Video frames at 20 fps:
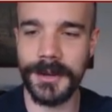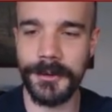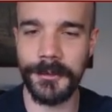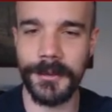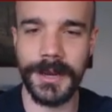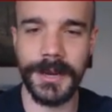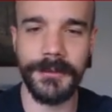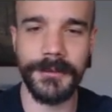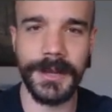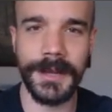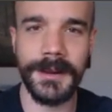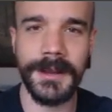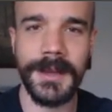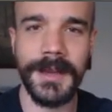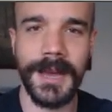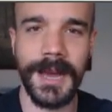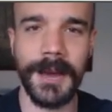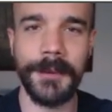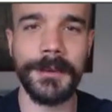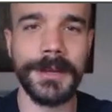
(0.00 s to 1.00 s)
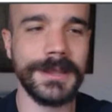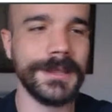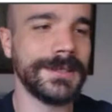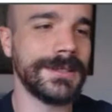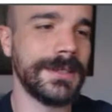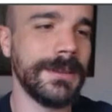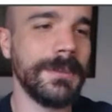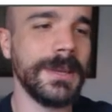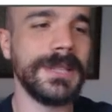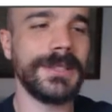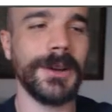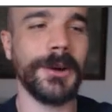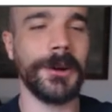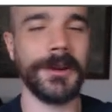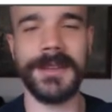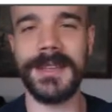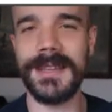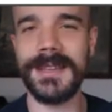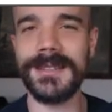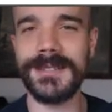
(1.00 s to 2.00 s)
to get rid of it. I want this to be
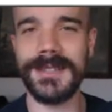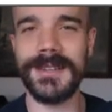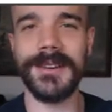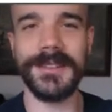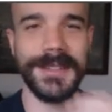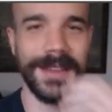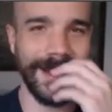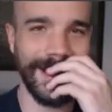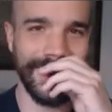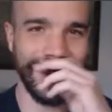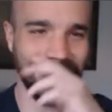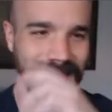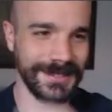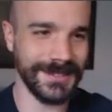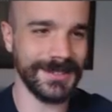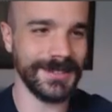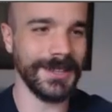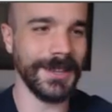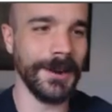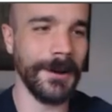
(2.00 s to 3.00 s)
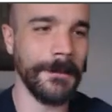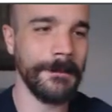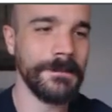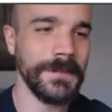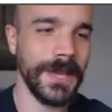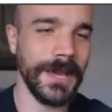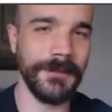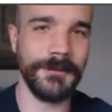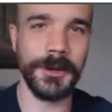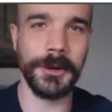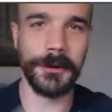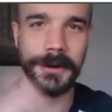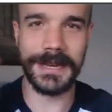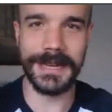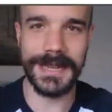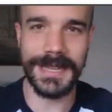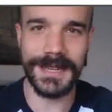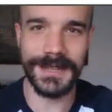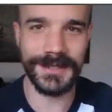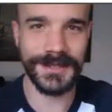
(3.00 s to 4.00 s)
dark, easy on the eyes, you know. If you're
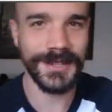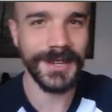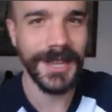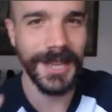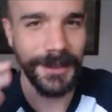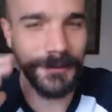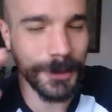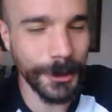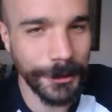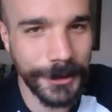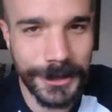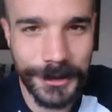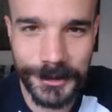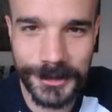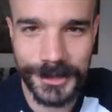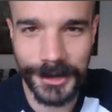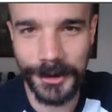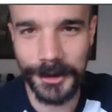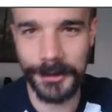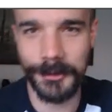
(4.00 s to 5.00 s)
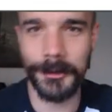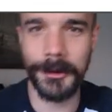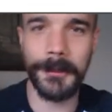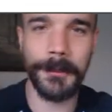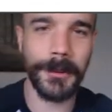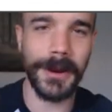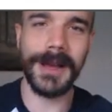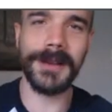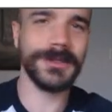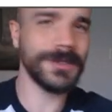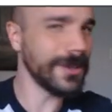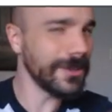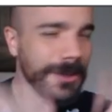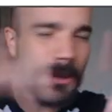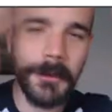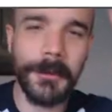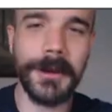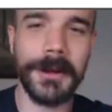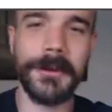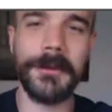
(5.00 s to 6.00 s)
a neat, if you're in your dark room browsing,
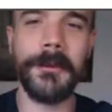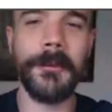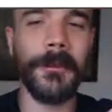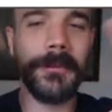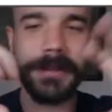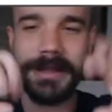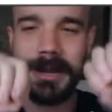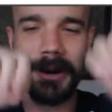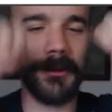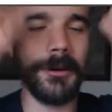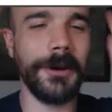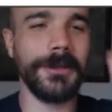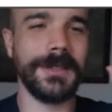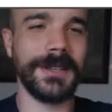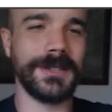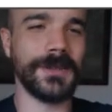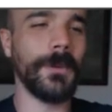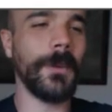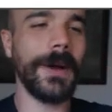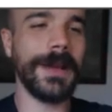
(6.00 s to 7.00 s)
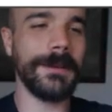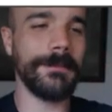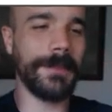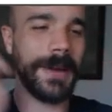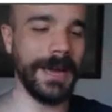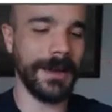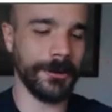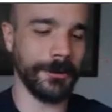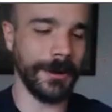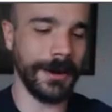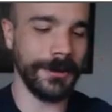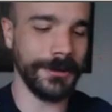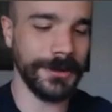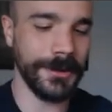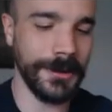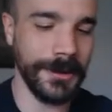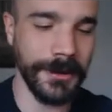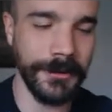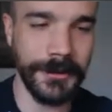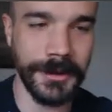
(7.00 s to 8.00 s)
you don't want, you know, all this white background
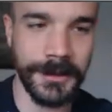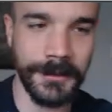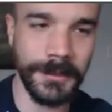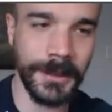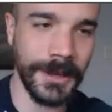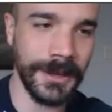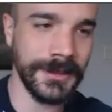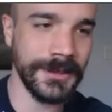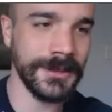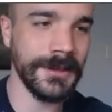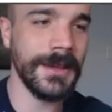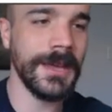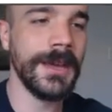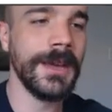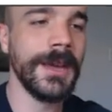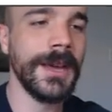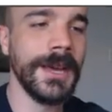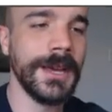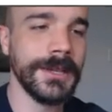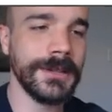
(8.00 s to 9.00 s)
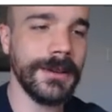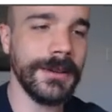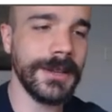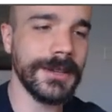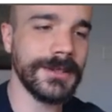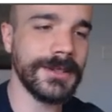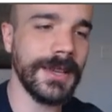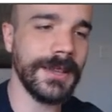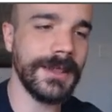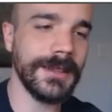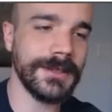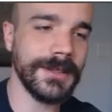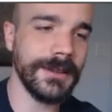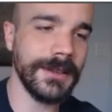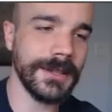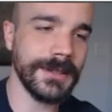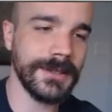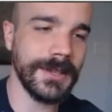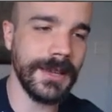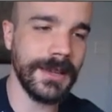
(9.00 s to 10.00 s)
all over the place. So I'm going to say this. I'm
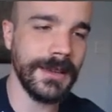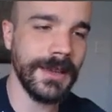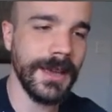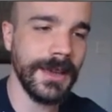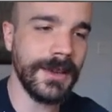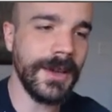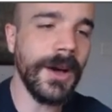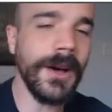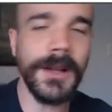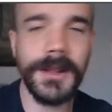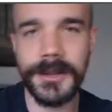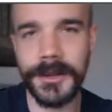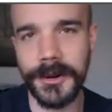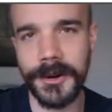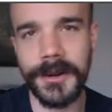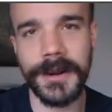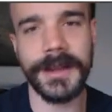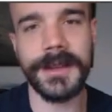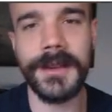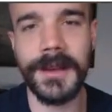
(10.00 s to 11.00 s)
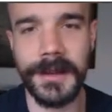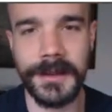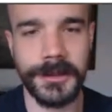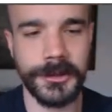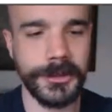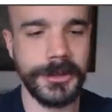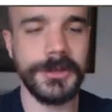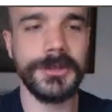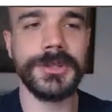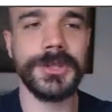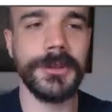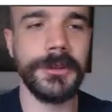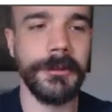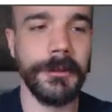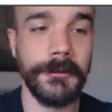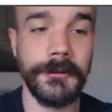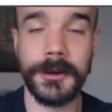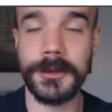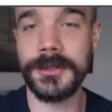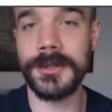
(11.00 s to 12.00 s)
going to say color, and color usually
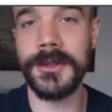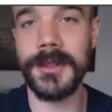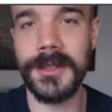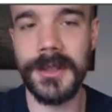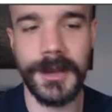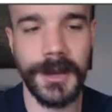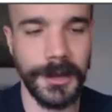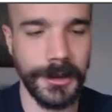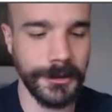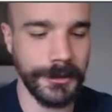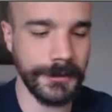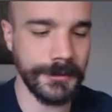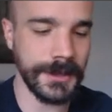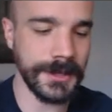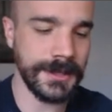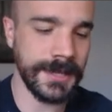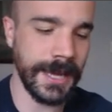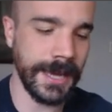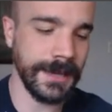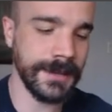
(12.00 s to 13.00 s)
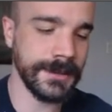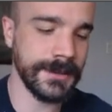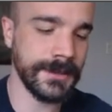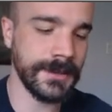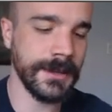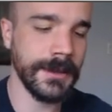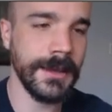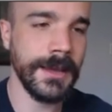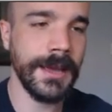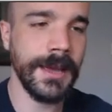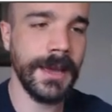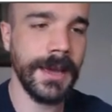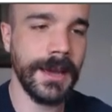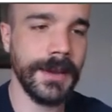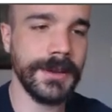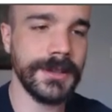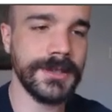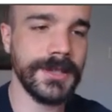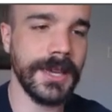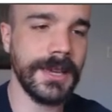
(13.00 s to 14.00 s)
refers to the color of the text. I'm
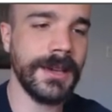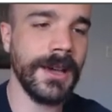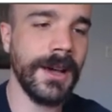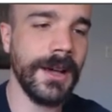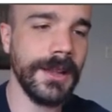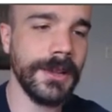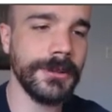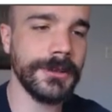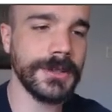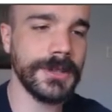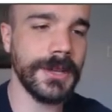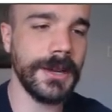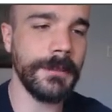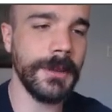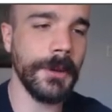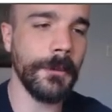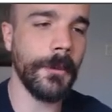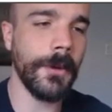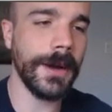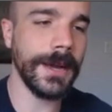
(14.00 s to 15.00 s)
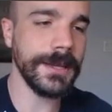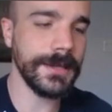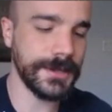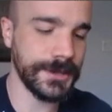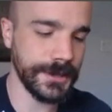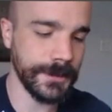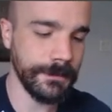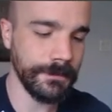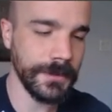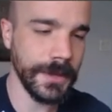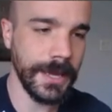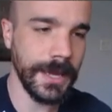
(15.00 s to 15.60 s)
going to say color is going to be white,